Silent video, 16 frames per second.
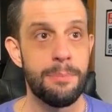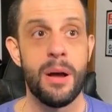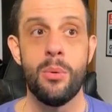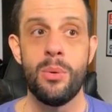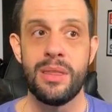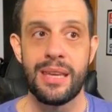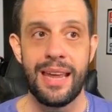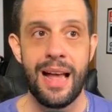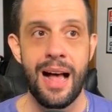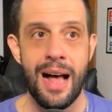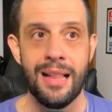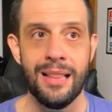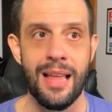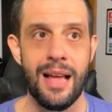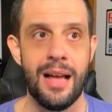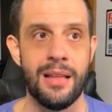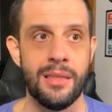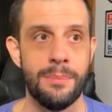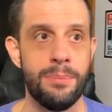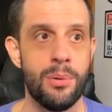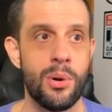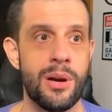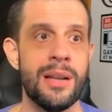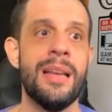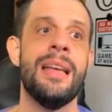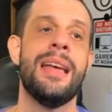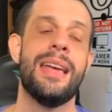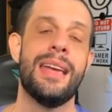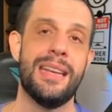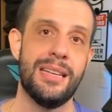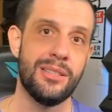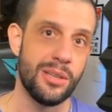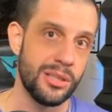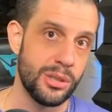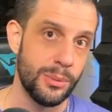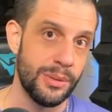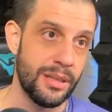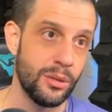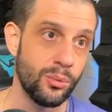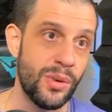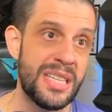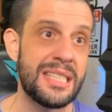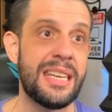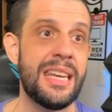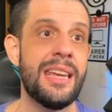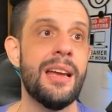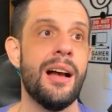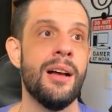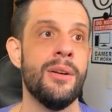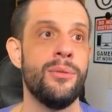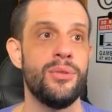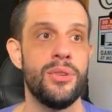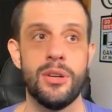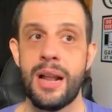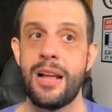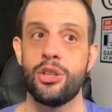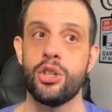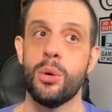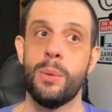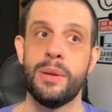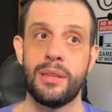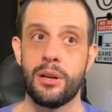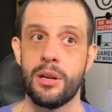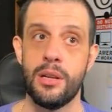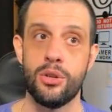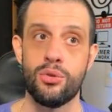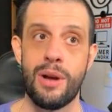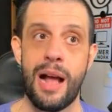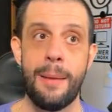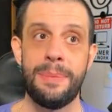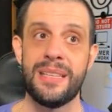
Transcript: But with Hala on the board, it is also a little risky of you're not sure what they're going to drop.